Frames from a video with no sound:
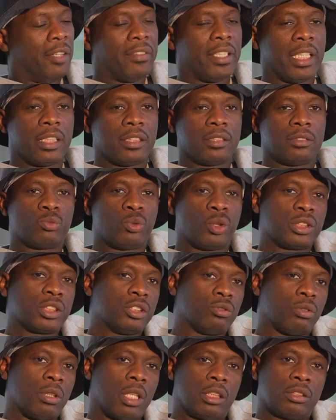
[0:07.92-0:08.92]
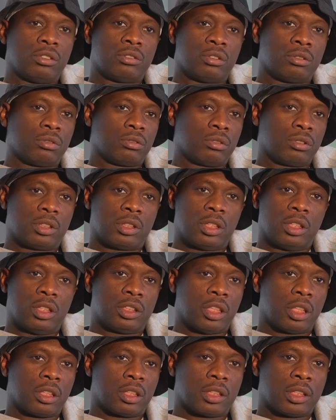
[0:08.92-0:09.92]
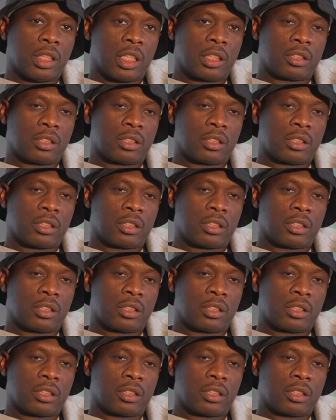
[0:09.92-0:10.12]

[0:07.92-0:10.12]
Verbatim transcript: I mean, once in a while, you know, send each other